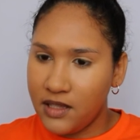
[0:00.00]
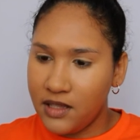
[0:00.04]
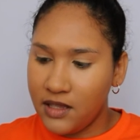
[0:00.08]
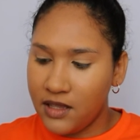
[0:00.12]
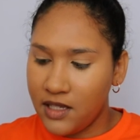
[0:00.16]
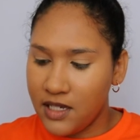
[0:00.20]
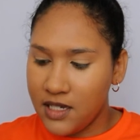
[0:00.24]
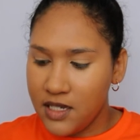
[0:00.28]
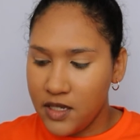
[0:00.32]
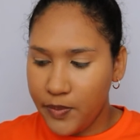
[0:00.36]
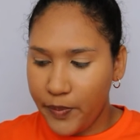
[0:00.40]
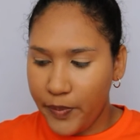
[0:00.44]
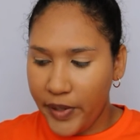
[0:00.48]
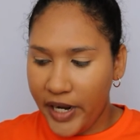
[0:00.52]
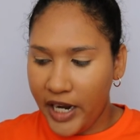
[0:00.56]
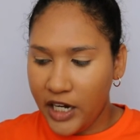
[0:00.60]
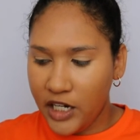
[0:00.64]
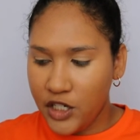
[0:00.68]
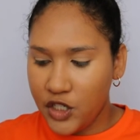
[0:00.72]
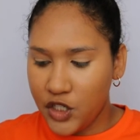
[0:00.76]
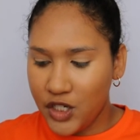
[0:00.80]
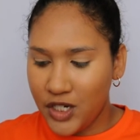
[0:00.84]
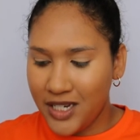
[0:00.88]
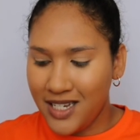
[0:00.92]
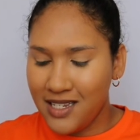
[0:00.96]
this
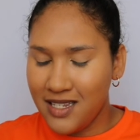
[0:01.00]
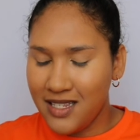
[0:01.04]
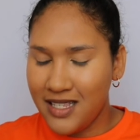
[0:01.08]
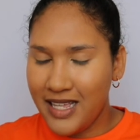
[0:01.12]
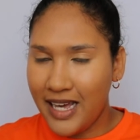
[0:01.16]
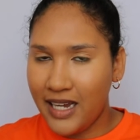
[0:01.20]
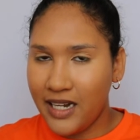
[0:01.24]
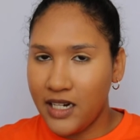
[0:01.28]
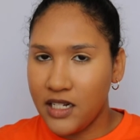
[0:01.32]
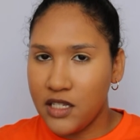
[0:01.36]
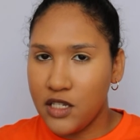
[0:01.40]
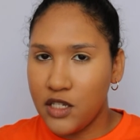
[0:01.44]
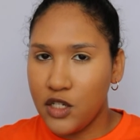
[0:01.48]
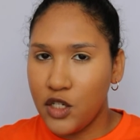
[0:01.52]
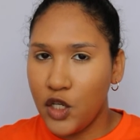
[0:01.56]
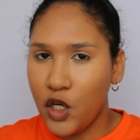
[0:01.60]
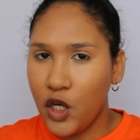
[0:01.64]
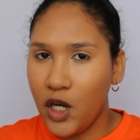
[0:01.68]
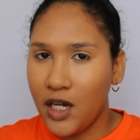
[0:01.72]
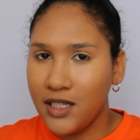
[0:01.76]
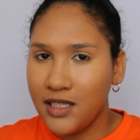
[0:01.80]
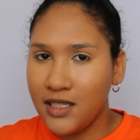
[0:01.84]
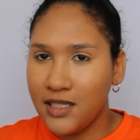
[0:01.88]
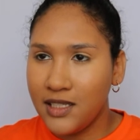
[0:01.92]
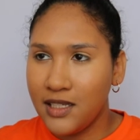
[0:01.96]
brush is that it's
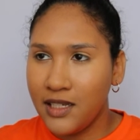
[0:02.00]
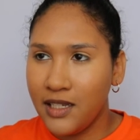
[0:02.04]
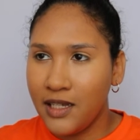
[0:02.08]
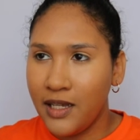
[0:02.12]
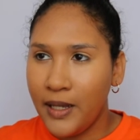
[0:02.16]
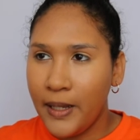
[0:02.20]
not